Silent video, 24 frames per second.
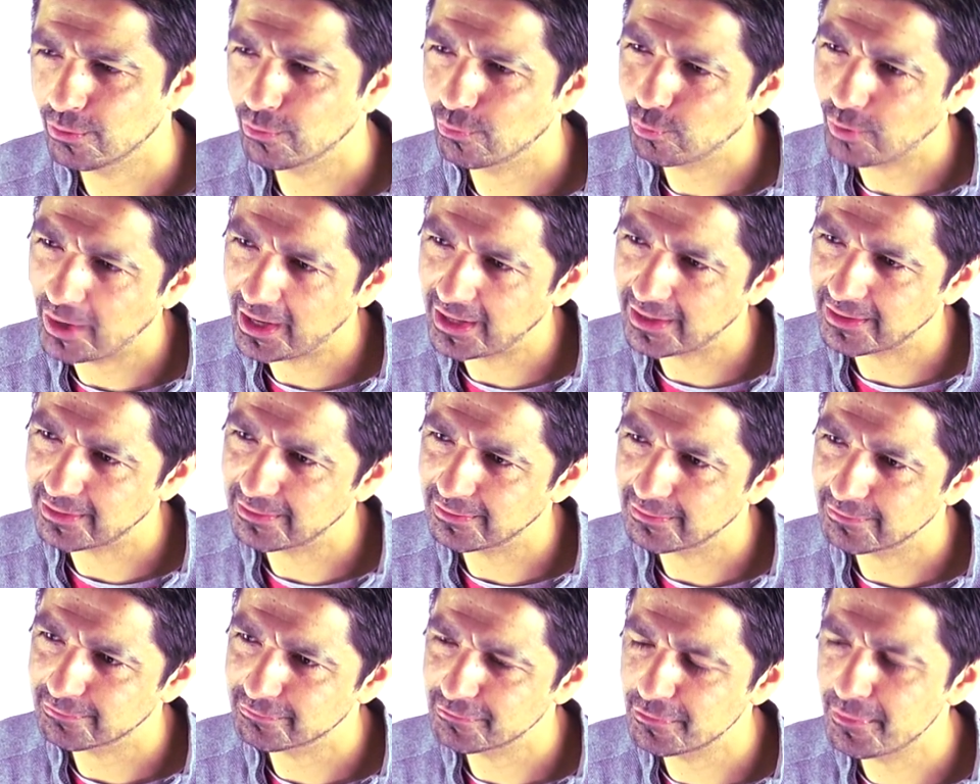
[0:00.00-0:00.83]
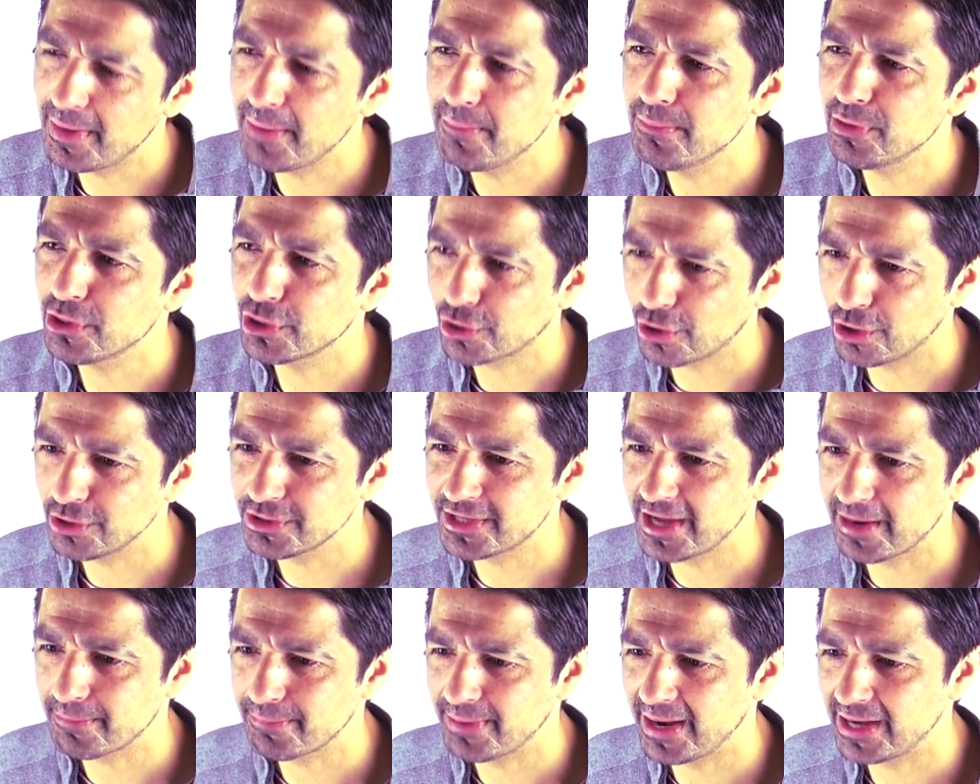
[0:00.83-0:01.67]
Well, remember the
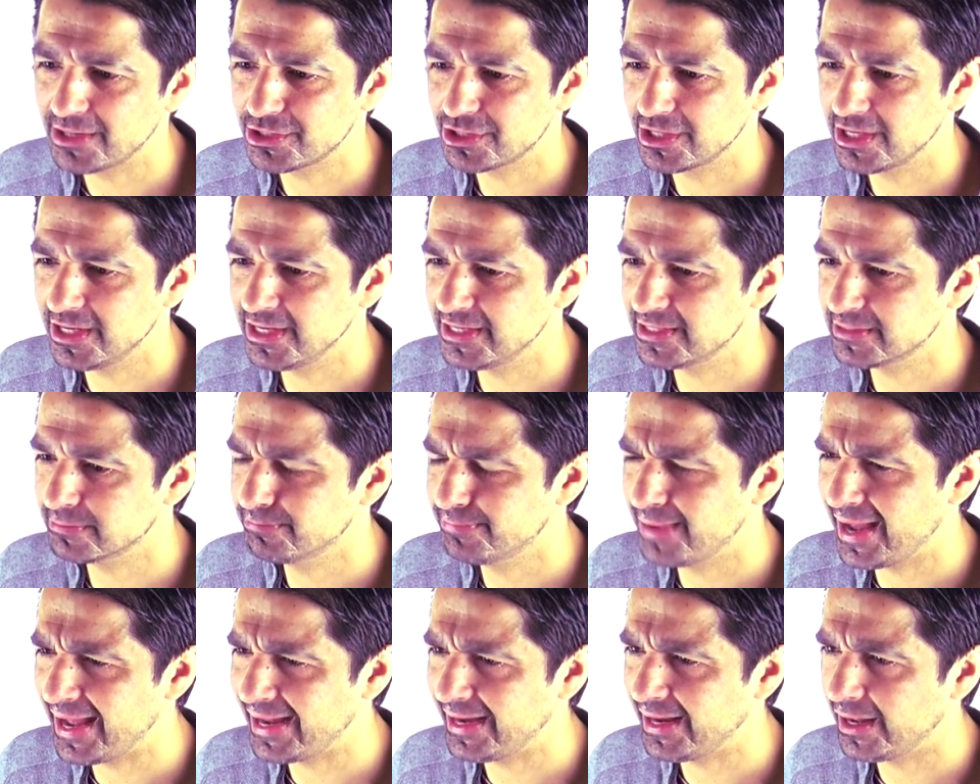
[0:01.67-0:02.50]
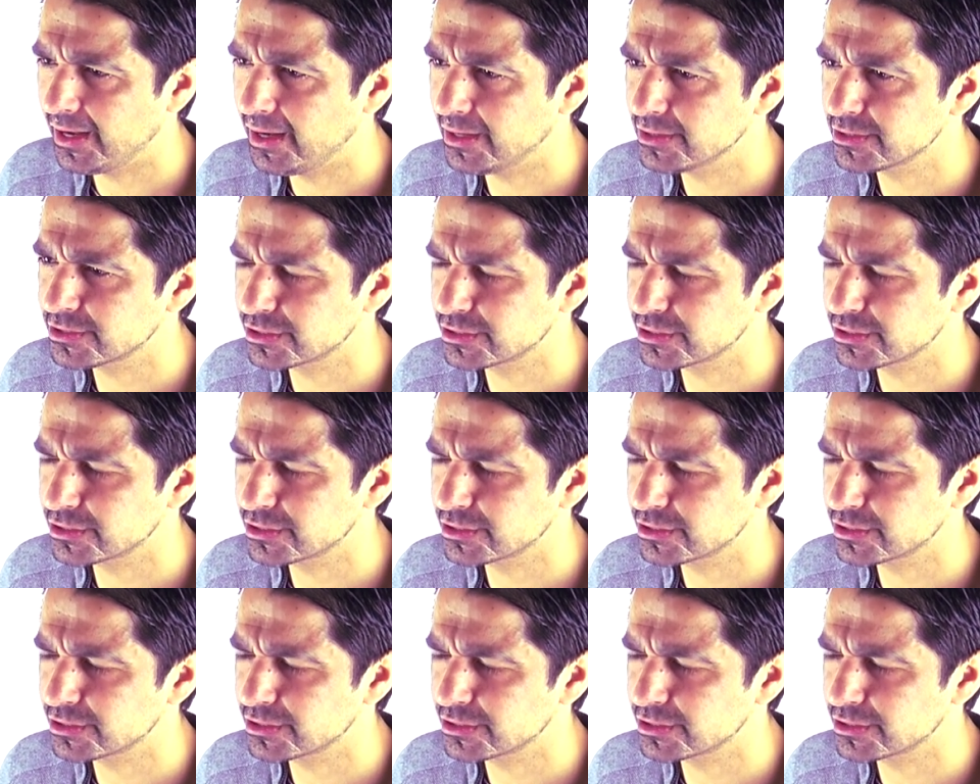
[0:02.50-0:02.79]
contact patch is better,